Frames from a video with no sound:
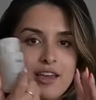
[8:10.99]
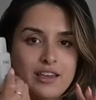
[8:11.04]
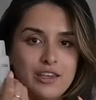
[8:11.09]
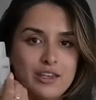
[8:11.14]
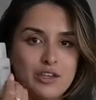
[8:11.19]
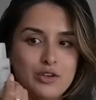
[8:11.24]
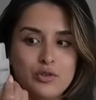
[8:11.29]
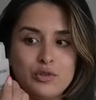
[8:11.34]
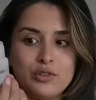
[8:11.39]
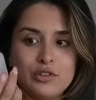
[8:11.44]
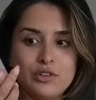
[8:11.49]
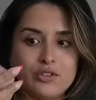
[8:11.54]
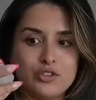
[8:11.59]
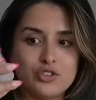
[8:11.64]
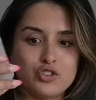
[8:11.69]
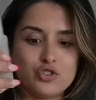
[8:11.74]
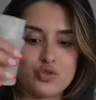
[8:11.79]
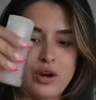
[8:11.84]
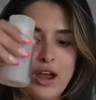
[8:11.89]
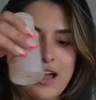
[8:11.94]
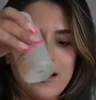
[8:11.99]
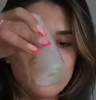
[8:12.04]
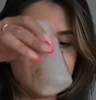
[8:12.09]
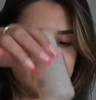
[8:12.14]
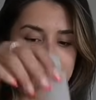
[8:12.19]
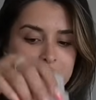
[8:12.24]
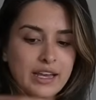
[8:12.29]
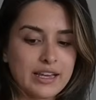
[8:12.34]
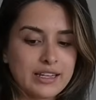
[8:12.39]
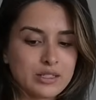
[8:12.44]
a cute little travel
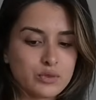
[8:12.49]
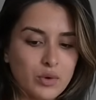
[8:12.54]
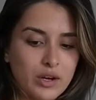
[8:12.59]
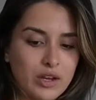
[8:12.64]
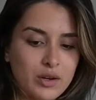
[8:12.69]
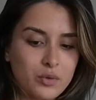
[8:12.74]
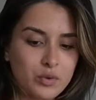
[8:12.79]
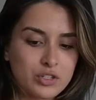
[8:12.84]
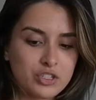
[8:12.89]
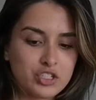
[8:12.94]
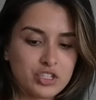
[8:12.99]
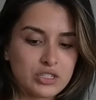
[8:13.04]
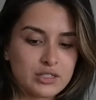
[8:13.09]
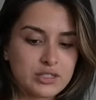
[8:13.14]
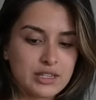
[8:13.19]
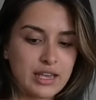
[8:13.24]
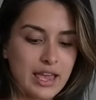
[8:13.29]
size one, which is